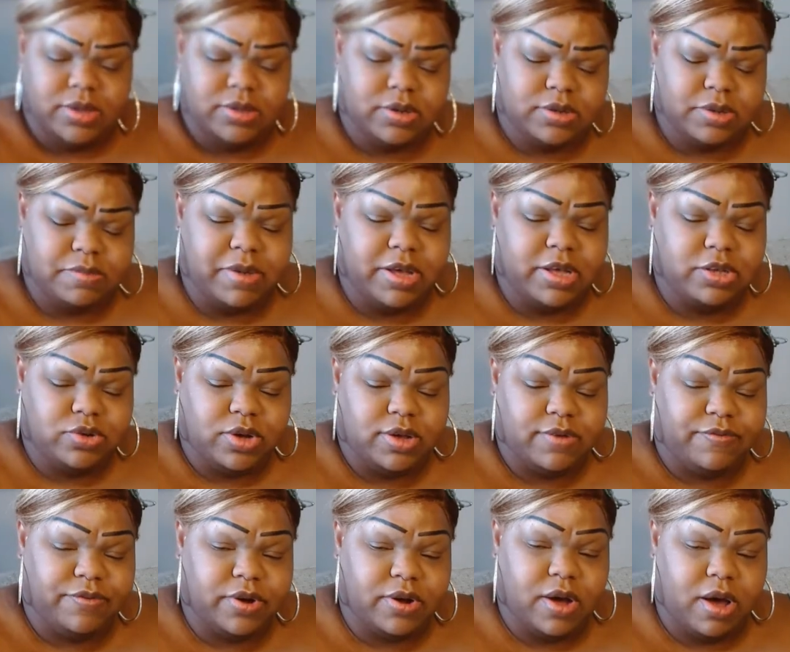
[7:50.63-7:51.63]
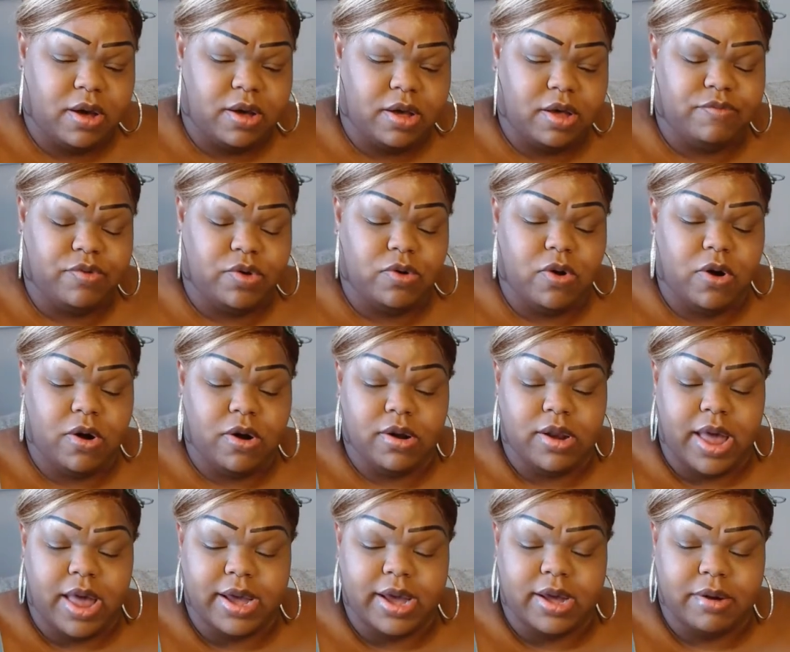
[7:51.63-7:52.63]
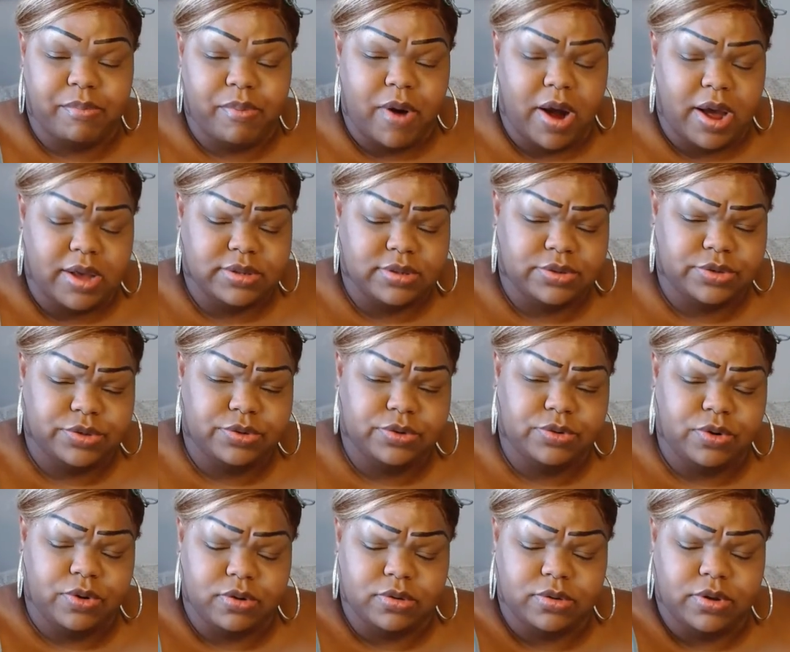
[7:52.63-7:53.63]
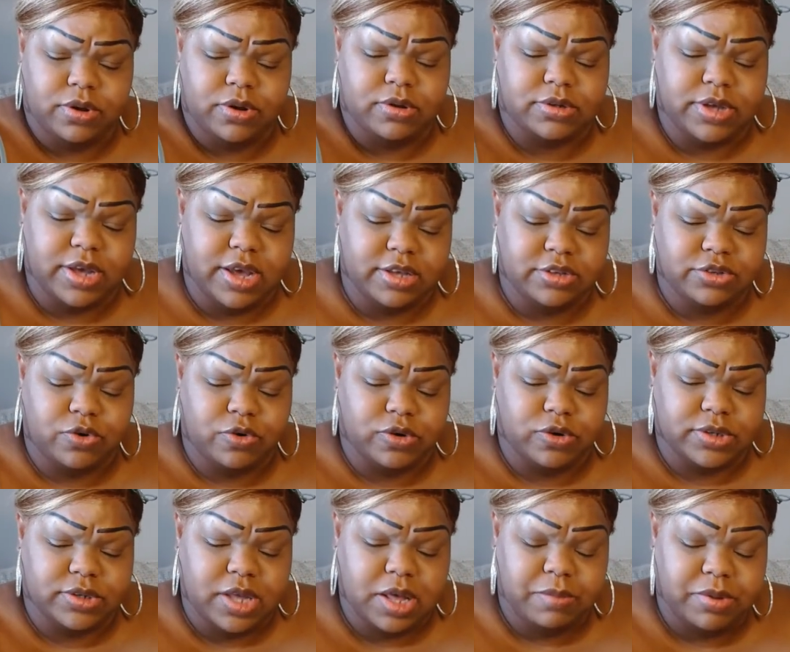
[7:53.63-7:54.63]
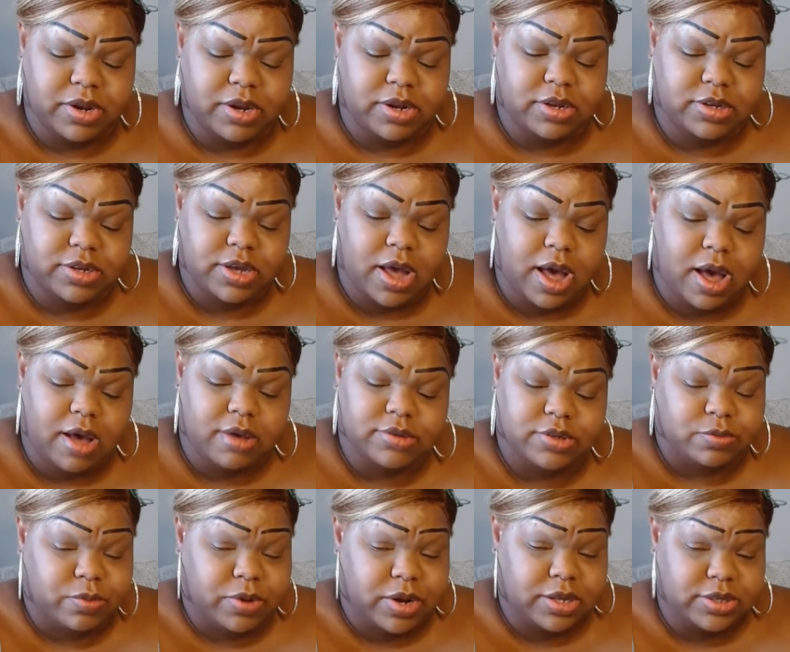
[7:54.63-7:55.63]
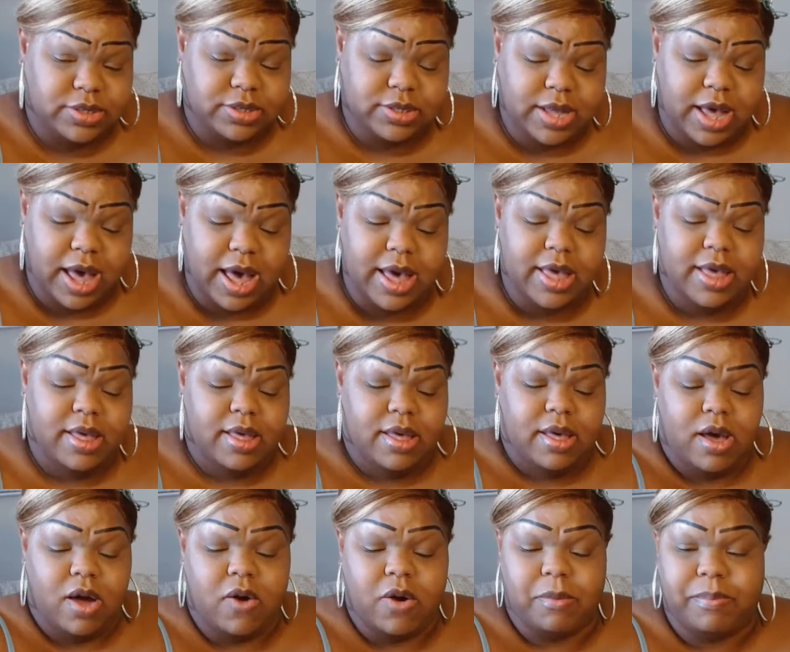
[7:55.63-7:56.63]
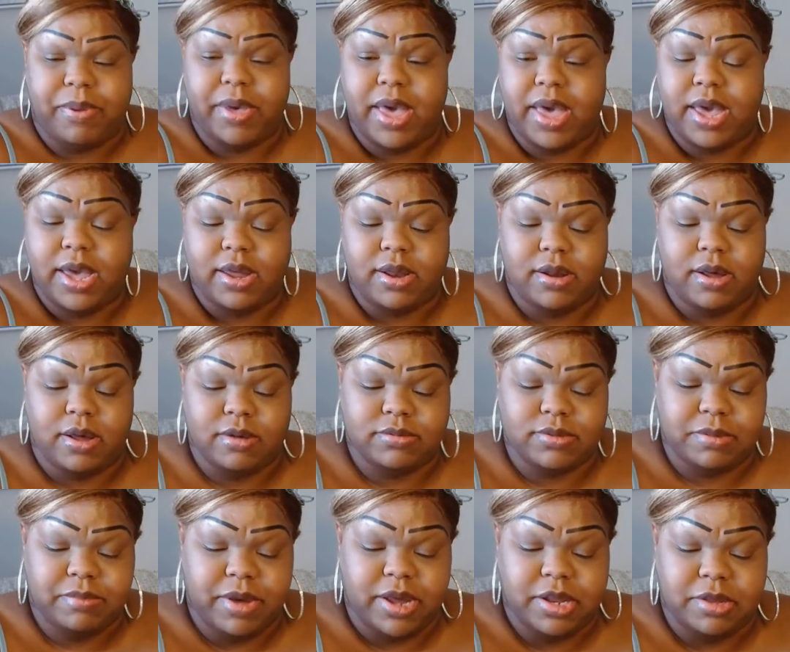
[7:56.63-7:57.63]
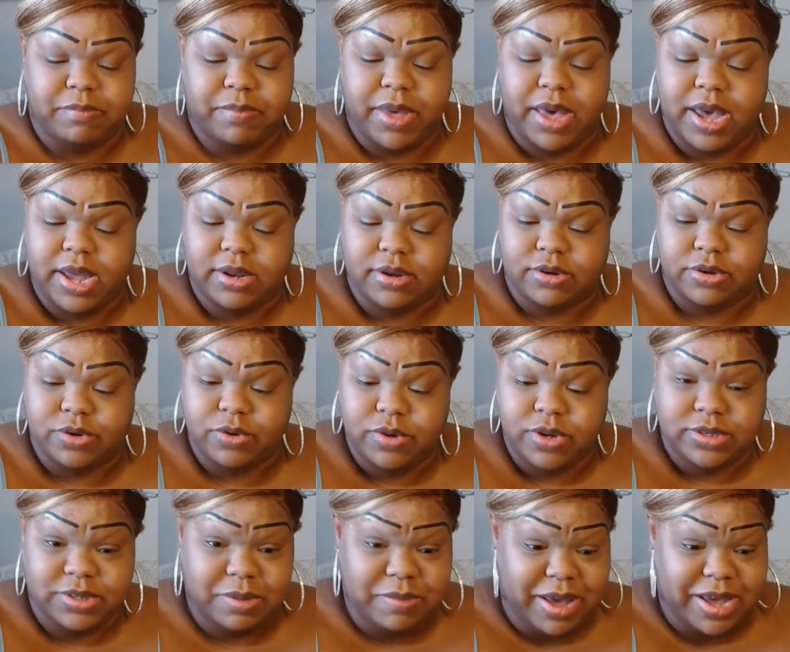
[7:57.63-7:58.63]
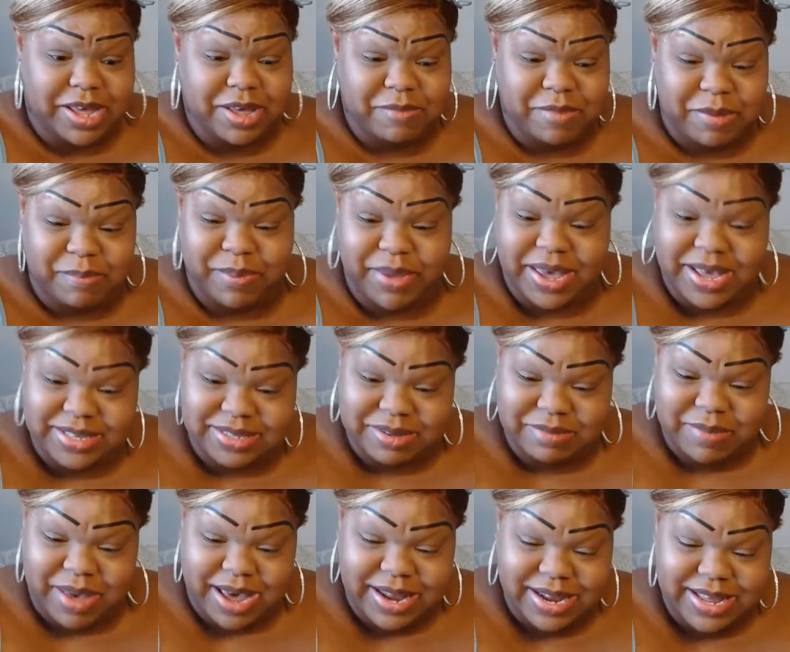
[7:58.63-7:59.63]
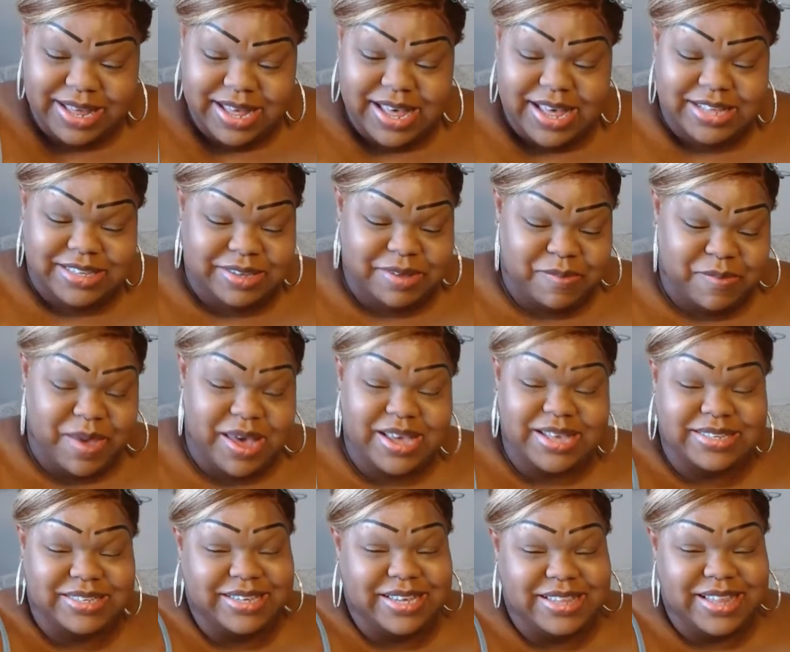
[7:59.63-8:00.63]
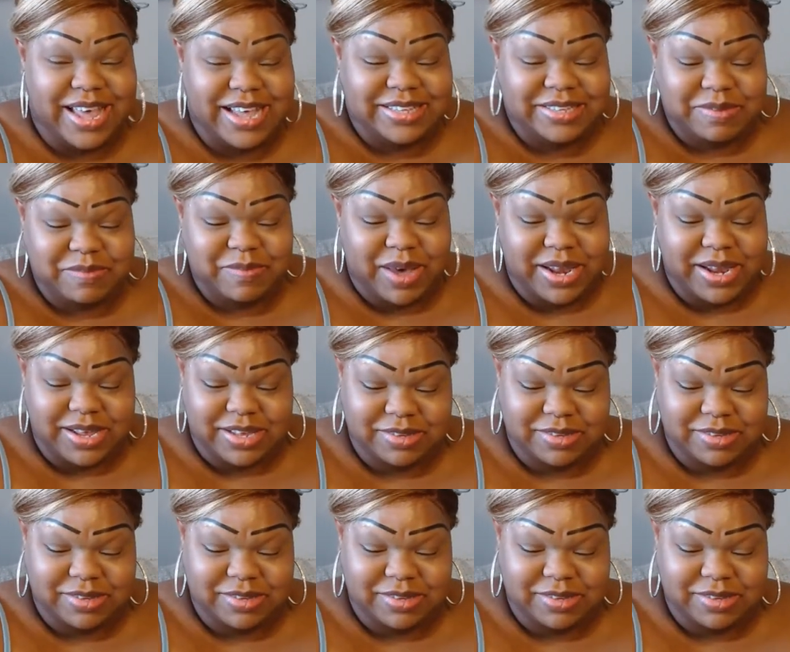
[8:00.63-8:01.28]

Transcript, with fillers: So somebody trying to figure out if you are like a prostitute or there's escorts coming into your house is what I just got, or paid um, somebody paid to do this. Somebody could be paying somebody to make it seem like somebody